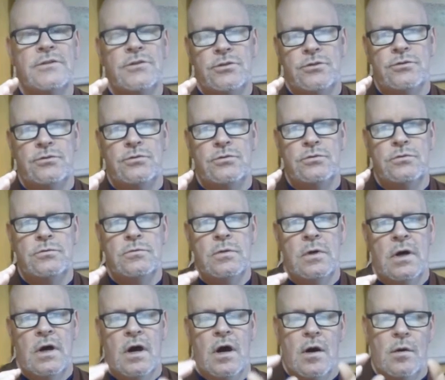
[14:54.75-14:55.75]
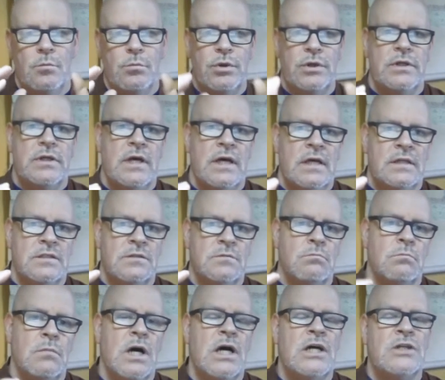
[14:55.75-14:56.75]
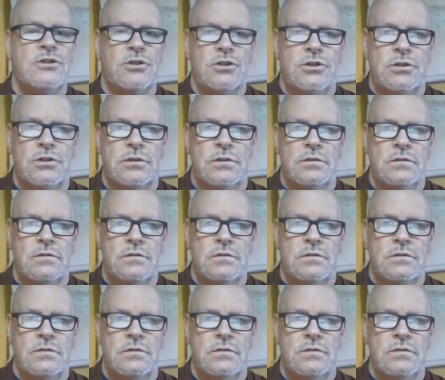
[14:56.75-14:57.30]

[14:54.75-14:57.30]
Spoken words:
to put as much